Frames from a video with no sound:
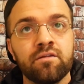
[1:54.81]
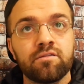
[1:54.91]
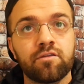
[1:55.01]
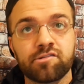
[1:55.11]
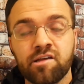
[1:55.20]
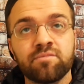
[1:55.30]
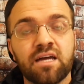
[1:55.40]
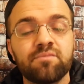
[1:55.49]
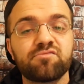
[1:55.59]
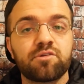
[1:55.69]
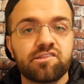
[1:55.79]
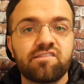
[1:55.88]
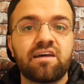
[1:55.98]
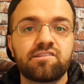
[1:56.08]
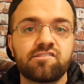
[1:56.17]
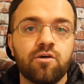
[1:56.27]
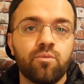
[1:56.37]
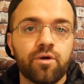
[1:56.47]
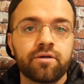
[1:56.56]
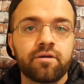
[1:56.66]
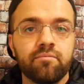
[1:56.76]
there's sometimes when stats don't
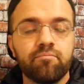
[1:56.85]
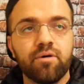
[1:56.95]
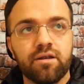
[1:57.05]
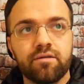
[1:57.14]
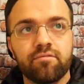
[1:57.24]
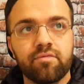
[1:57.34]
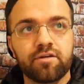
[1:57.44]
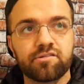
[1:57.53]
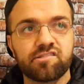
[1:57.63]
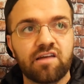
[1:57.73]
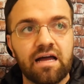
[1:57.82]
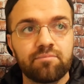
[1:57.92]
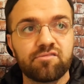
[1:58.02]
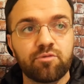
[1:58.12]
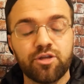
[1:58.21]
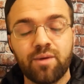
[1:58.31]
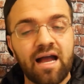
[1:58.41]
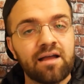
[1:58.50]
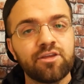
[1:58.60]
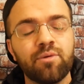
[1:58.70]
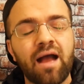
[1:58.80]
work, but there's times when you
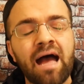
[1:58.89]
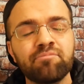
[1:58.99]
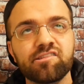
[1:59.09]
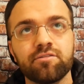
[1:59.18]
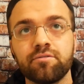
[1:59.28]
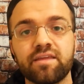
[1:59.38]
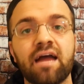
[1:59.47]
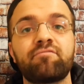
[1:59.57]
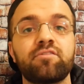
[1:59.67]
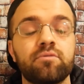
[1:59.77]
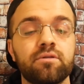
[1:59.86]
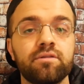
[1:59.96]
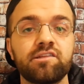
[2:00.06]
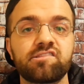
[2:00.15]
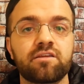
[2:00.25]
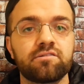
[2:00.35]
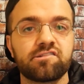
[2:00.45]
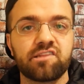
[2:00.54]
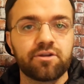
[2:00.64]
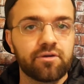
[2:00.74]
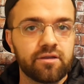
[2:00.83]
absolutely have to at least
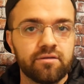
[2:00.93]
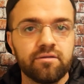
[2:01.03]
consider it